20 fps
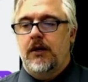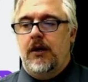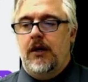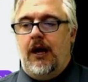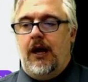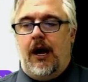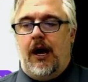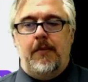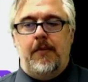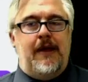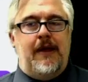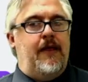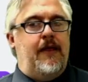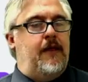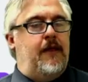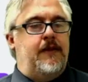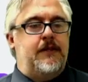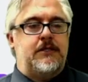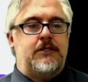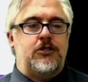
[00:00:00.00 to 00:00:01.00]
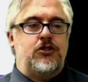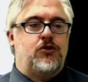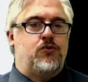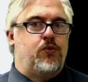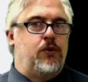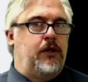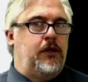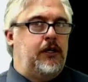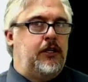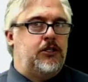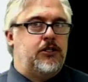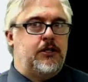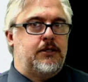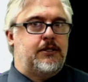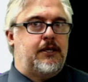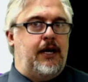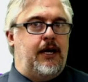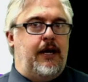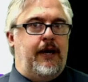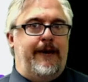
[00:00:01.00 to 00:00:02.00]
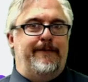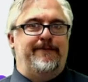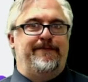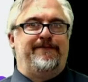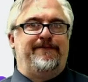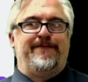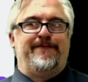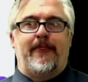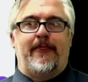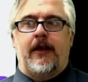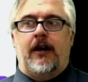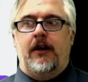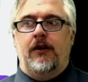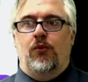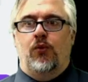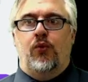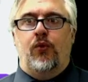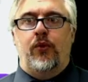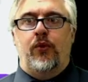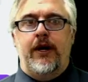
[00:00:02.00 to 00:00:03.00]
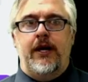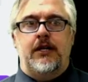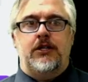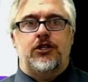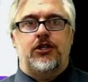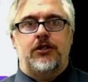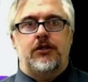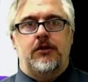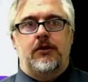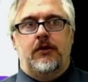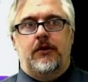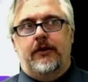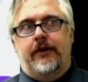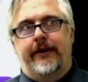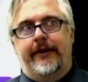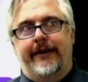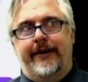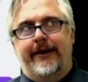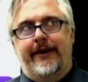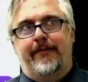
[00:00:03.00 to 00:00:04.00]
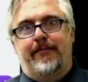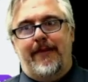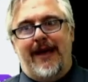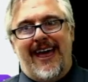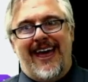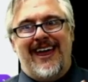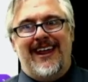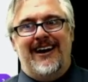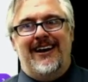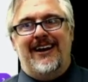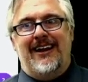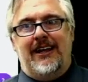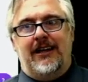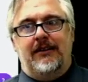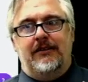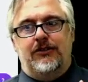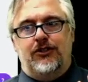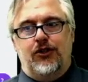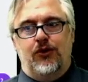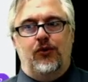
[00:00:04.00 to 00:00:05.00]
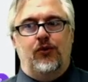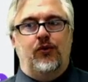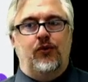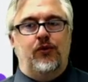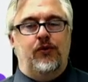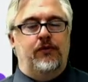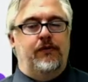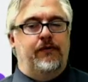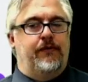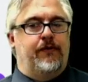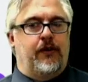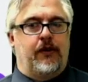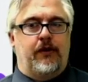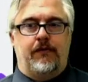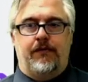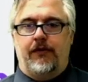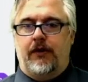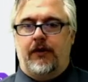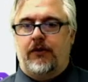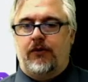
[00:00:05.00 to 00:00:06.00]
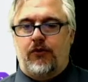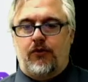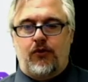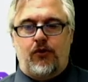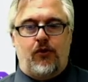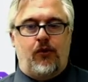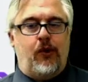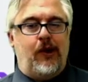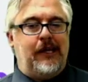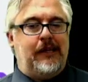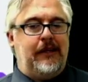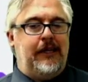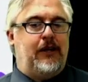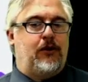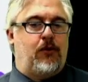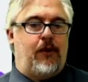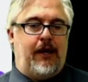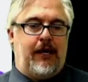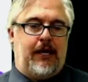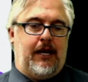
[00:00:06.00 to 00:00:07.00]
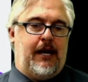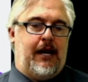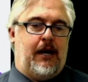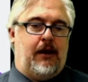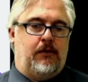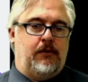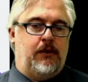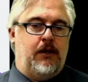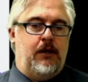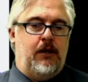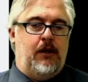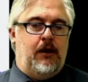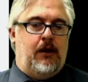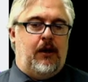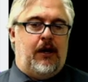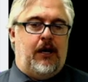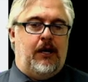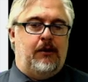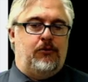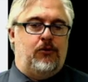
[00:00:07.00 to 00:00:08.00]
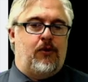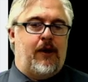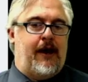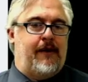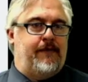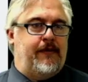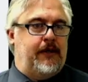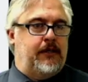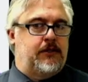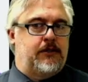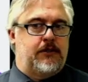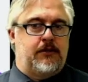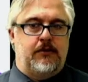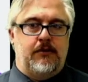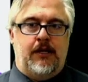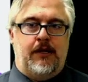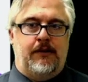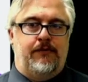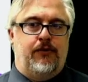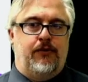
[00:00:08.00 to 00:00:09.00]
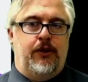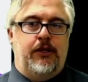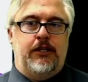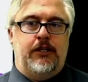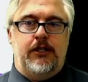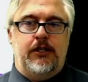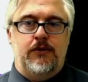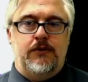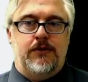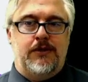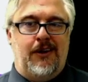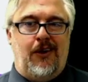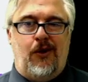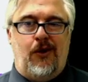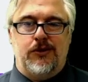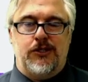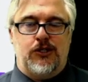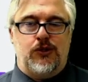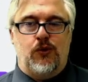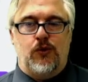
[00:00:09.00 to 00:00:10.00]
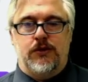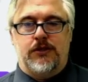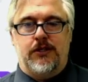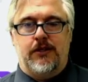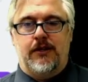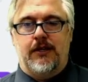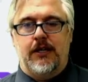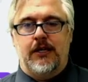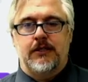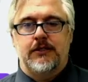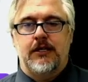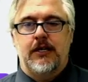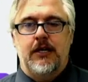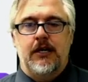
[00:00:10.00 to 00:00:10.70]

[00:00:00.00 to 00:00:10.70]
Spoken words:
And this is really just a rich editing tool for quickly cranking out graphics for you to use in all sorts of things.